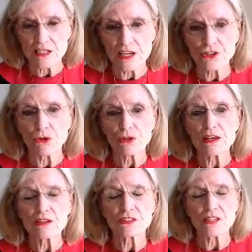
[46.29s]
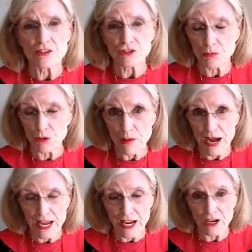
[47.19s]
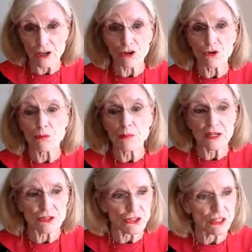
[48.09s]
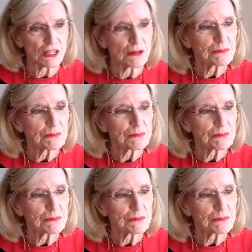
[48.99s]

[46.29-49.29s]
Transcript: It's only accessible by air or by sea.